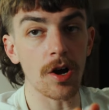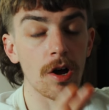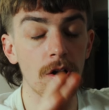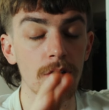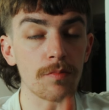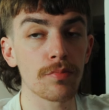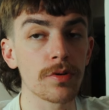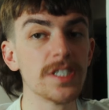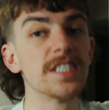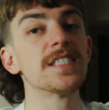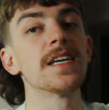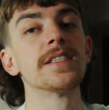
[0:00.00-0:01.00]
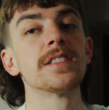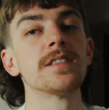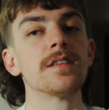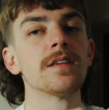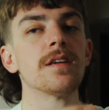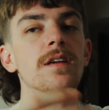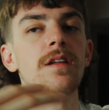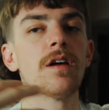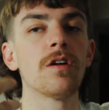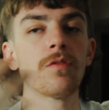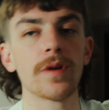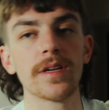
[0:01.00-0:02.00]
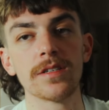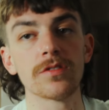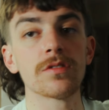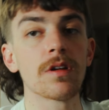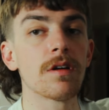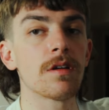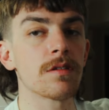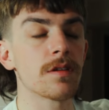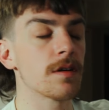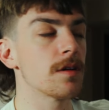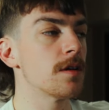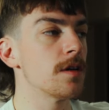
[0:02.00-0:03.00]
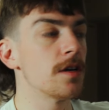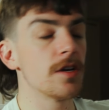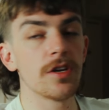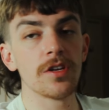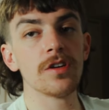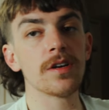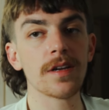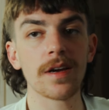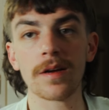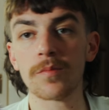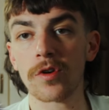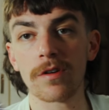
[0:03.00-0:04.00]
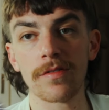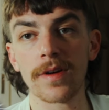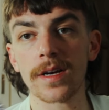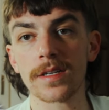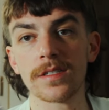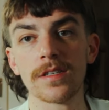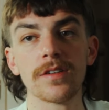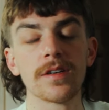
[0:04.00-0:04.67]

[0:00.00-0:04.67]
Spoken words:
All presets already installed. You could add more effects, you